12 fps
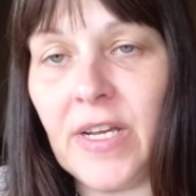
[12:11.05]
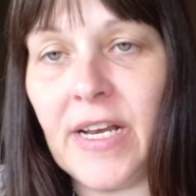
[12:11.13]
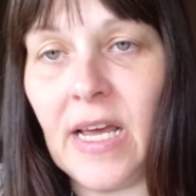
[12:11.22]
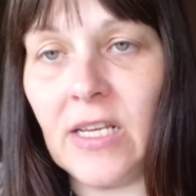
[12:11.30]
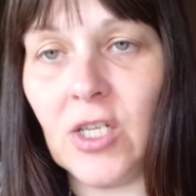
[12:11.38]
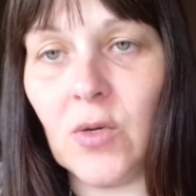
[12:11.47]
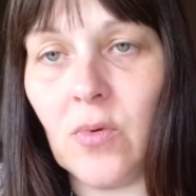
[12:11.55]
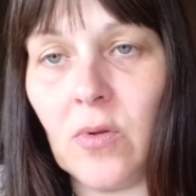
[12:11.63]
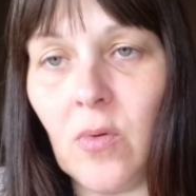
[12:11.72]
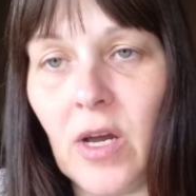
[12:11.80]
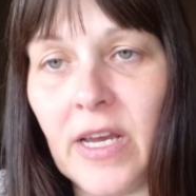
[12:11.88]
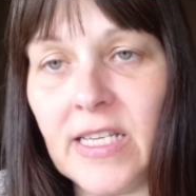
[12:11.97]
that nature will
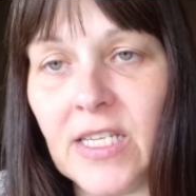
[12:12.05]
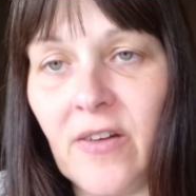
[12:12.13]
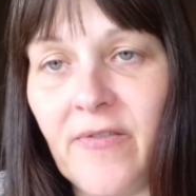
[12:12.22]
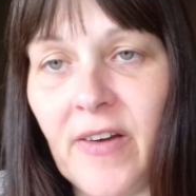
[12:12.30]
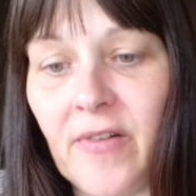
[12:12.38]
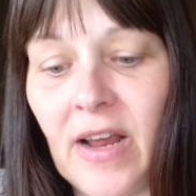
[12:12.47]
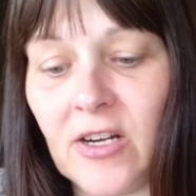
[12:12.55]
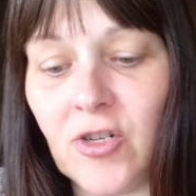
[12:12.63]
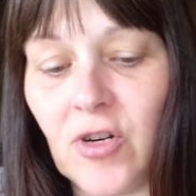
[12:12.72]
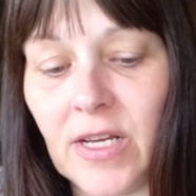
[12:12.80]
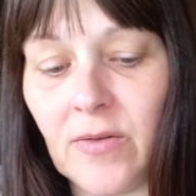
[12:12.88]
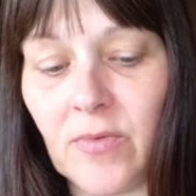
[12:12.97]
work itself out
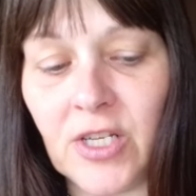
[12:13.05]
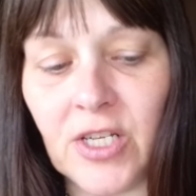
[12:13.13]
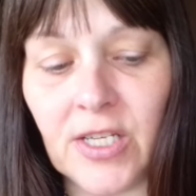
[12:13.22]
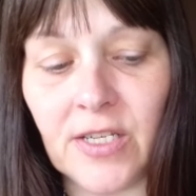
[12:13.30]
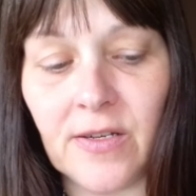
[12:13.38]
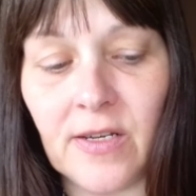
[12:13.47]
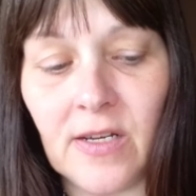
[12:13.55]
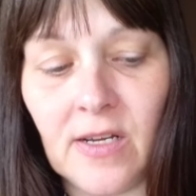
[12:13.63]
naturally, which is